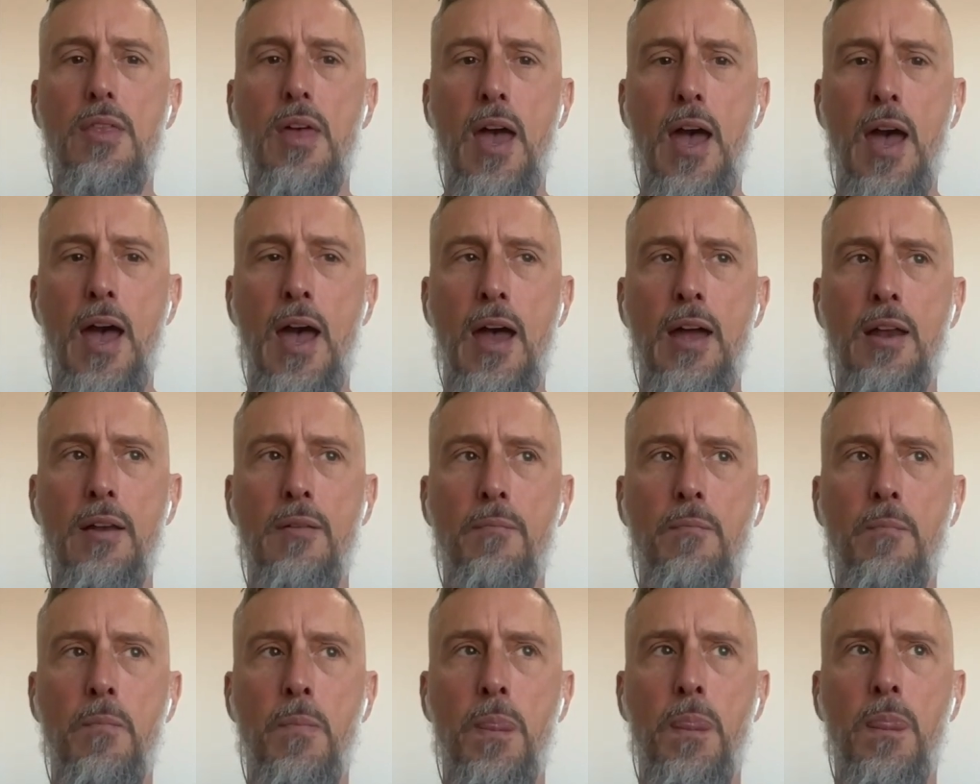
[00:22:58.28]

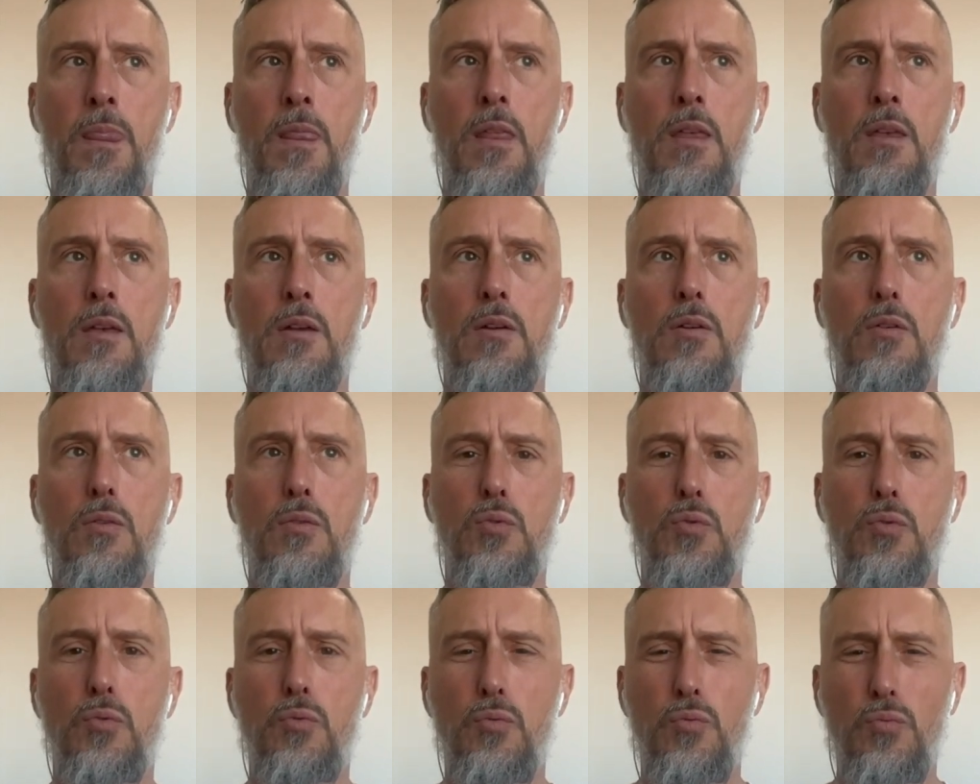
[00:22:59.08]
that
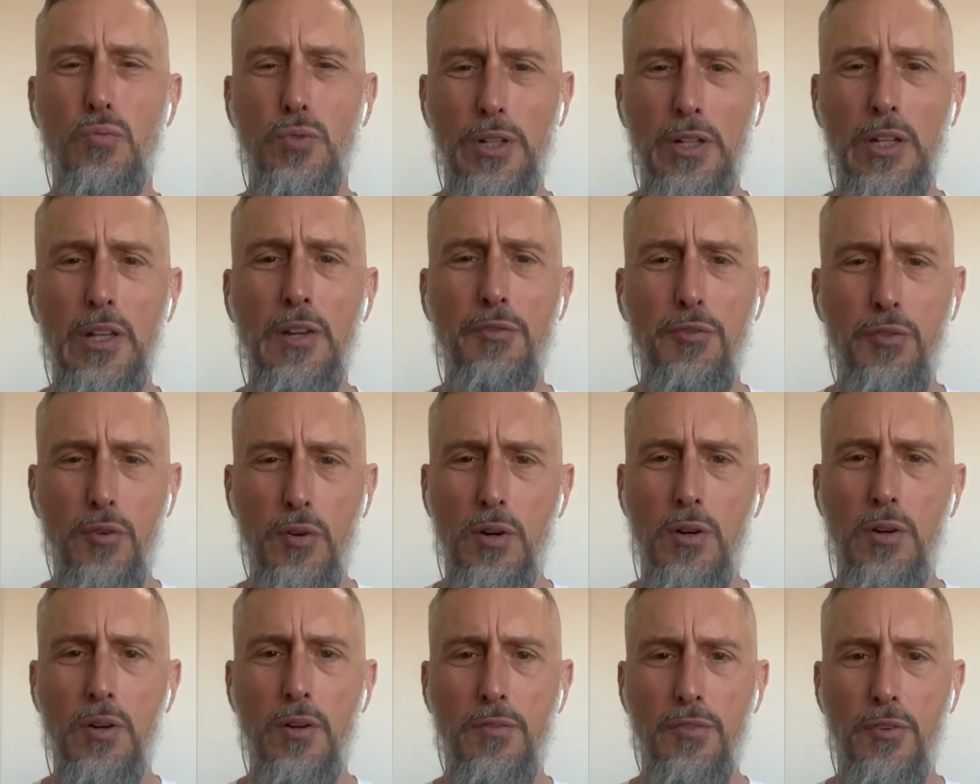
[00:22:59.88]
really
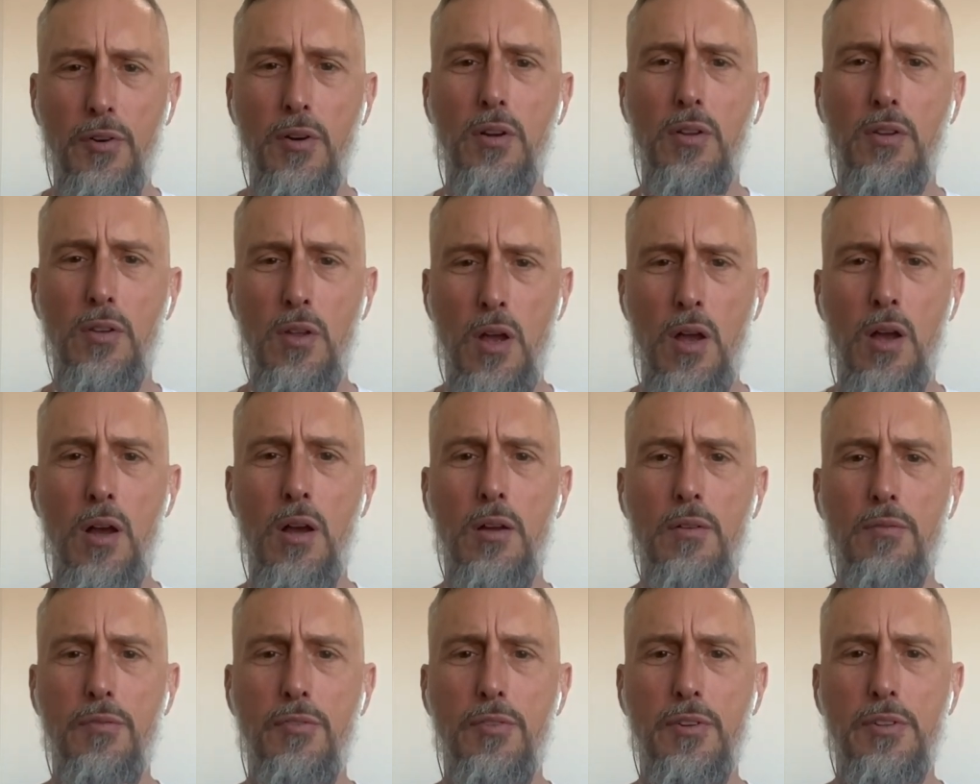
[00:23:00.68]
for for a
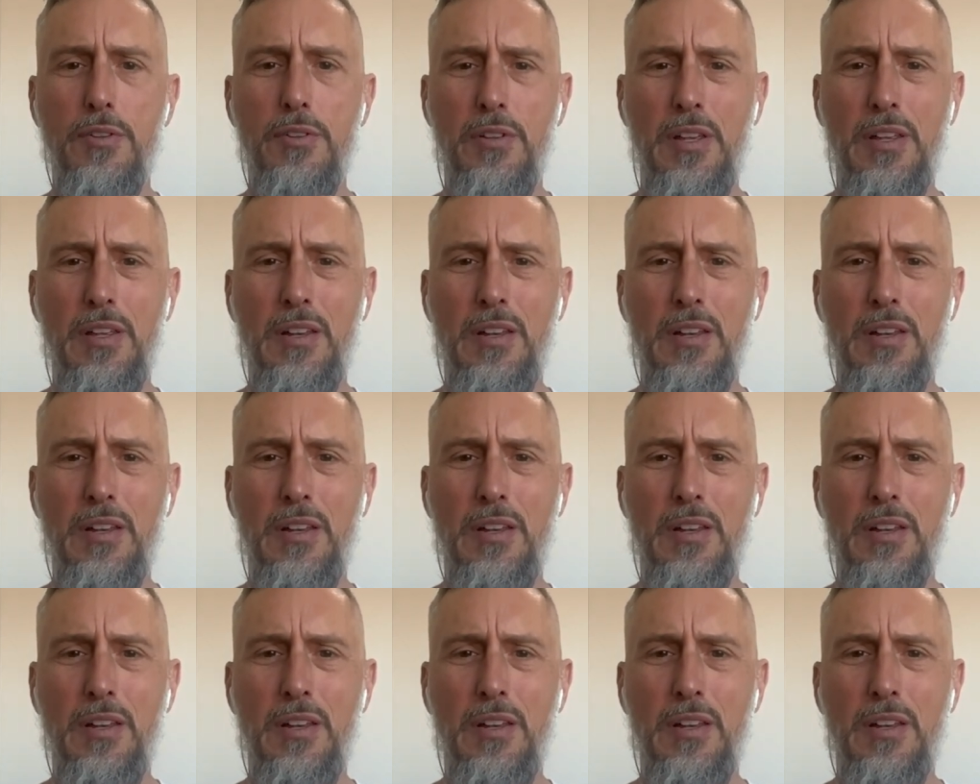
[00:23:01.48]
long, for,